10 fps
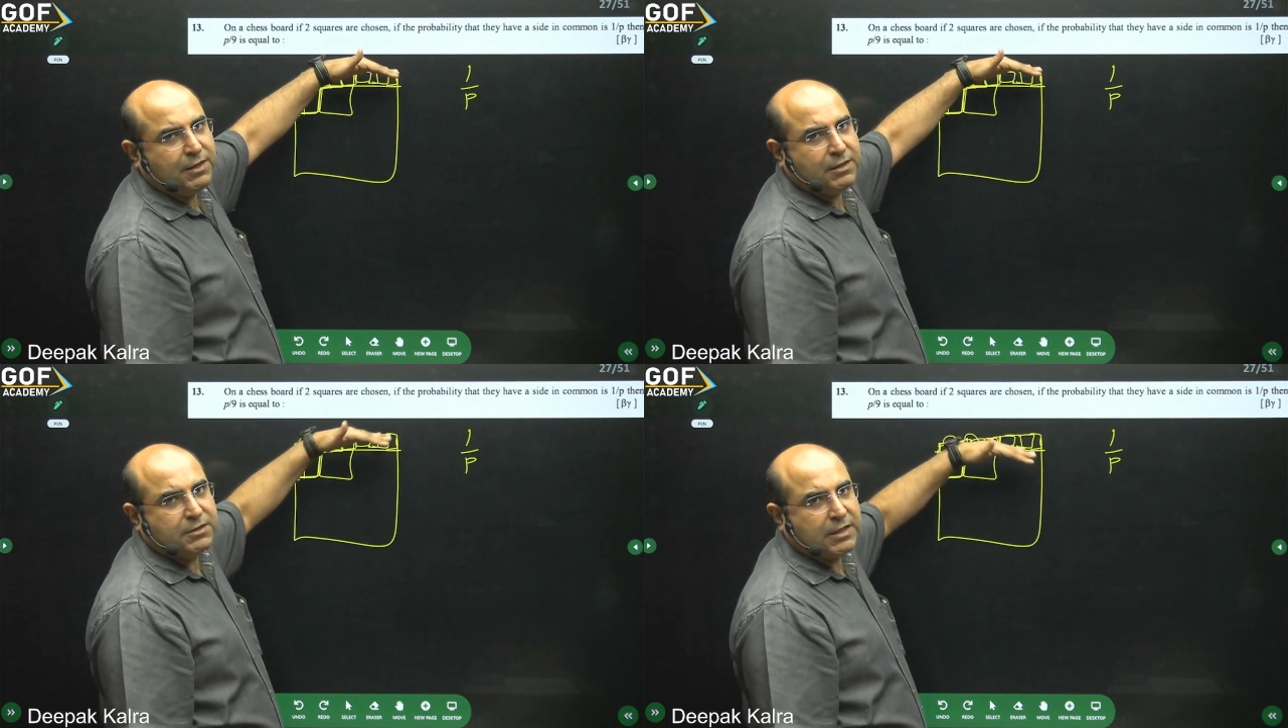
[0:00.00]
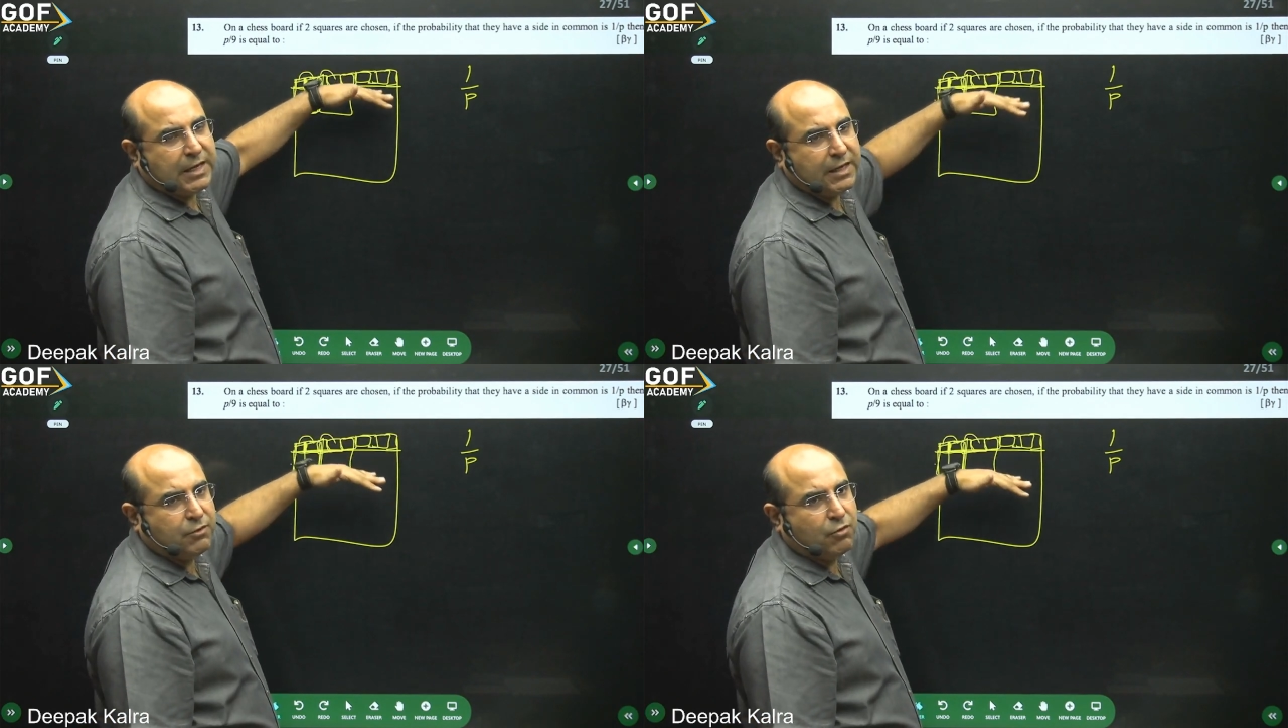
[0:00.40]

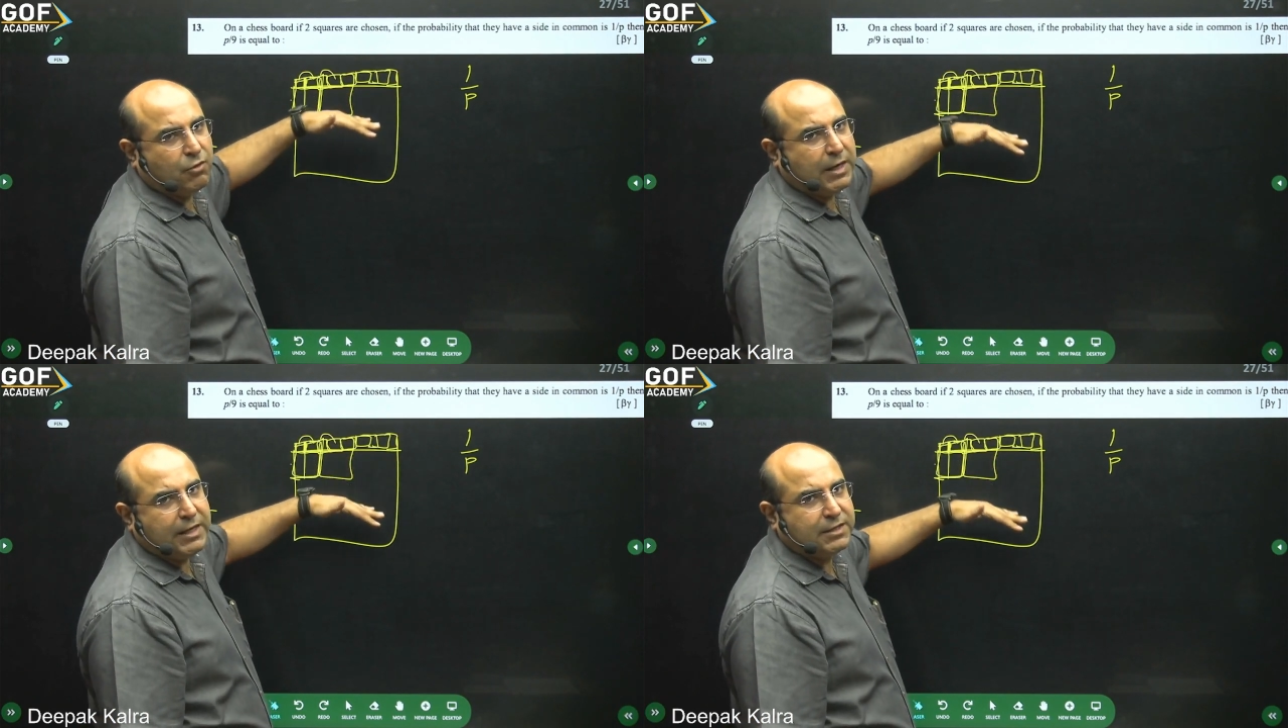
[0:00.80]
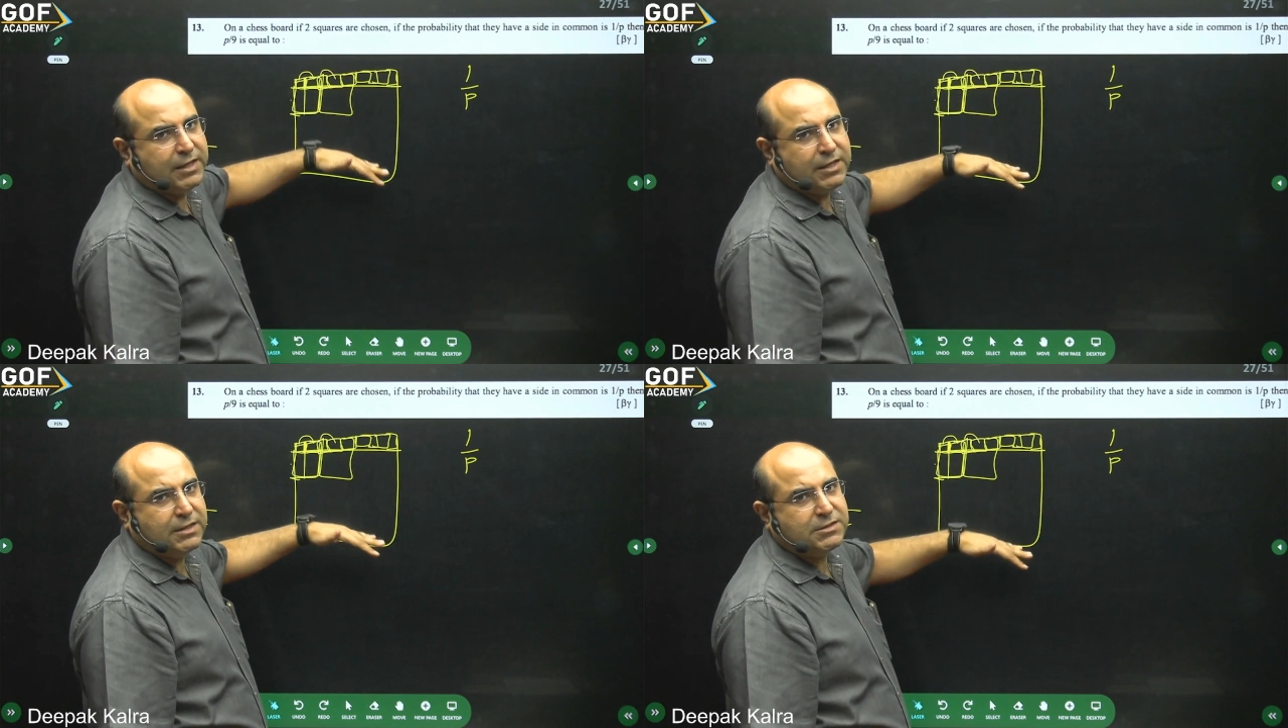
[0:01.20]
I go like
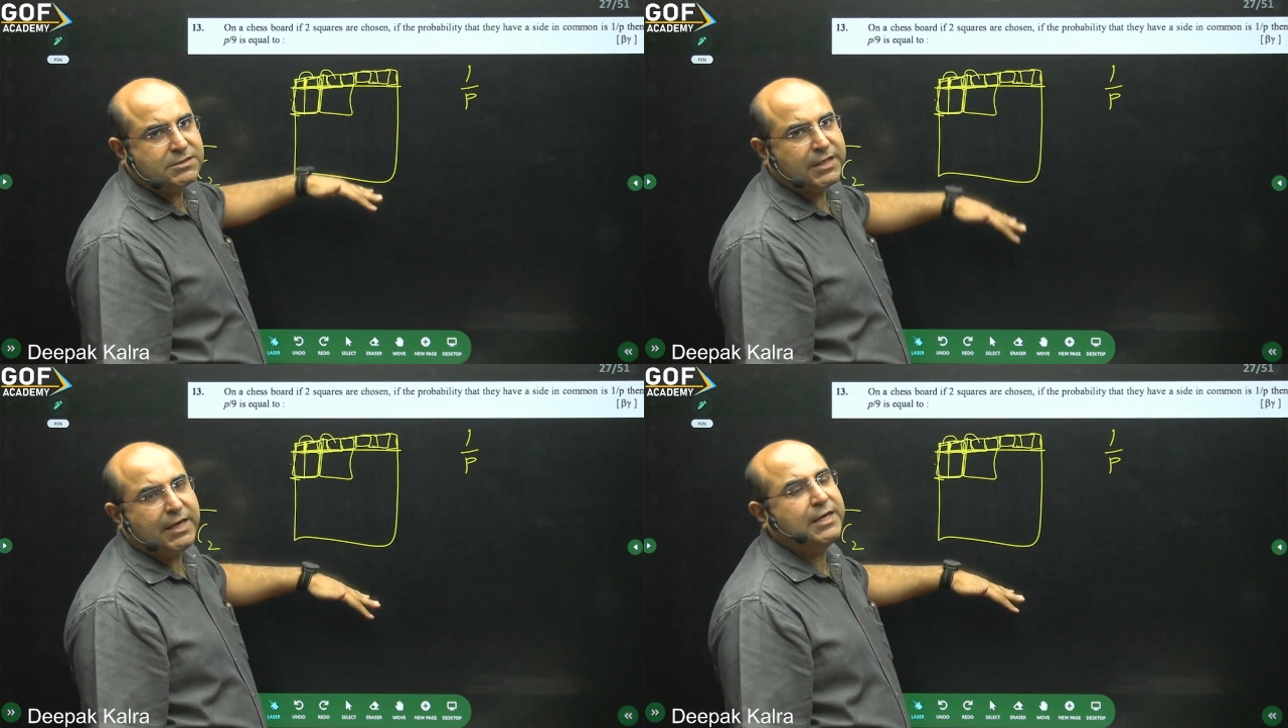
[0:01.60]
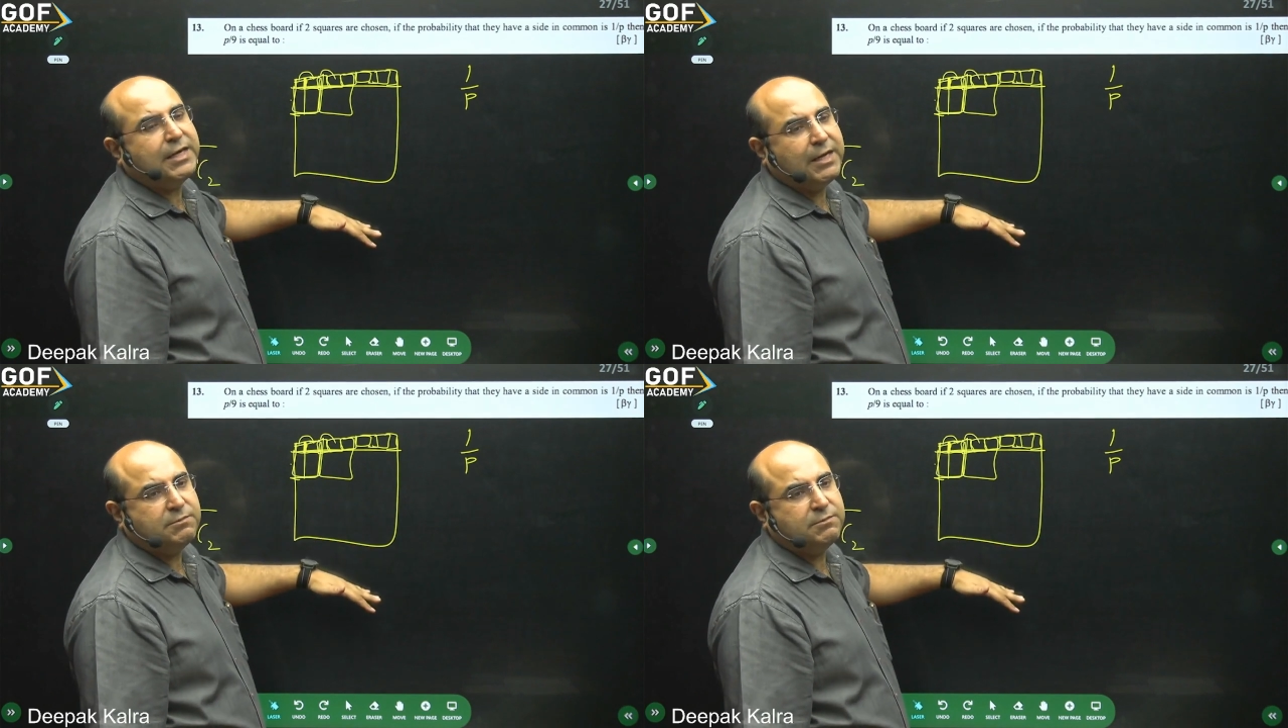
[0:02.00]
this 8 times.